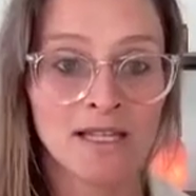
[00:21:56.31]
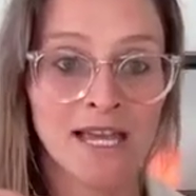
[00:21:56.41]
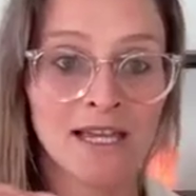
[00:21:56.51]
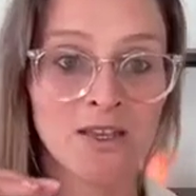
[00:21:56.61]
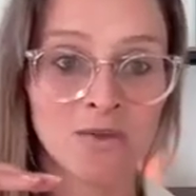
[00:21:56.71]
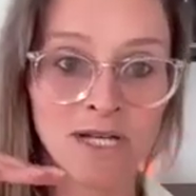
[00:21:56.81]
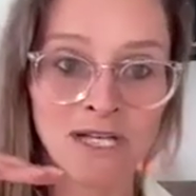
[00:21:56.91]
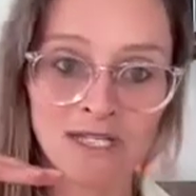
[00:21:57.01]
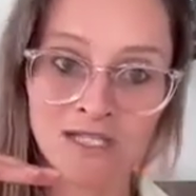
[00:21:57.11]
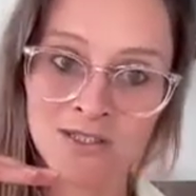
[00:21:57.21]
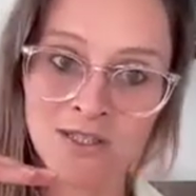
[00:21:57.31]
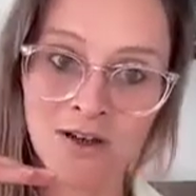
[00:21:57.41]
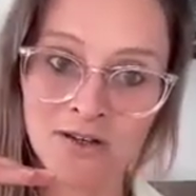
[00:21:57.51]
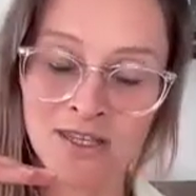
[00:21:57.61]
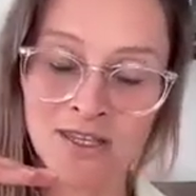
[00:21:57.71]
one leg 3
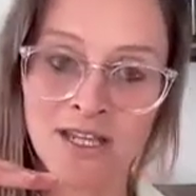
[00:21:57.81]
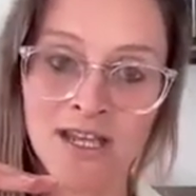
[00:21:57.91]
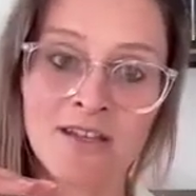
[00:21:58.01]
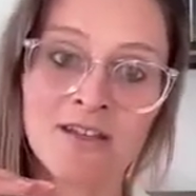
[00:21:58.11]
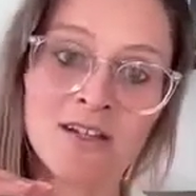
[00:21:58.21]
inches longer than the